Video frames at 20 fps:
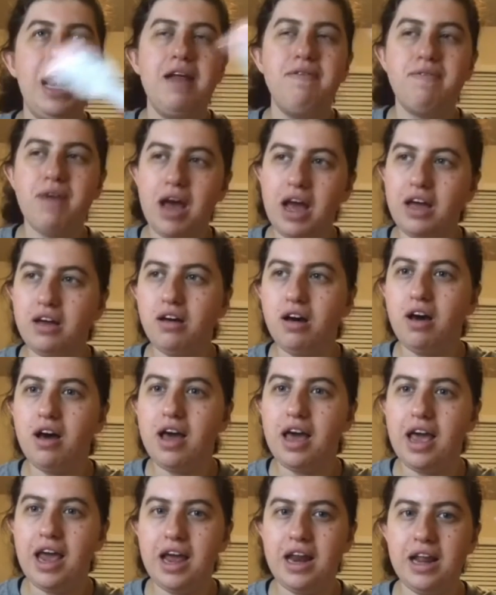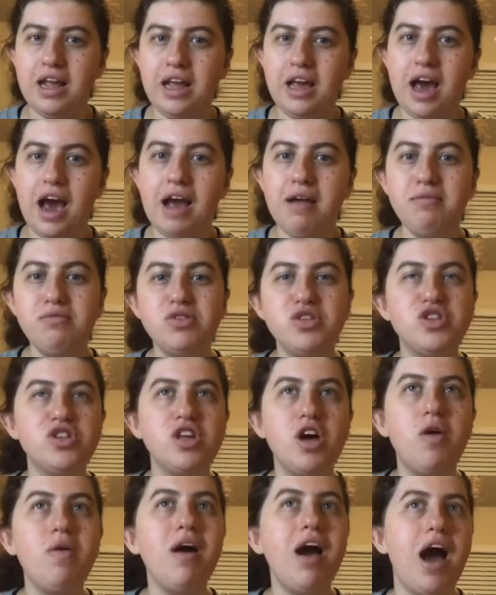And if I got any, I'm
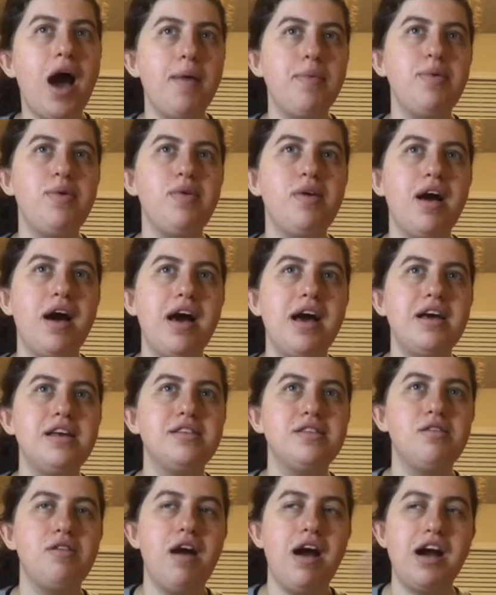so happy, you guys.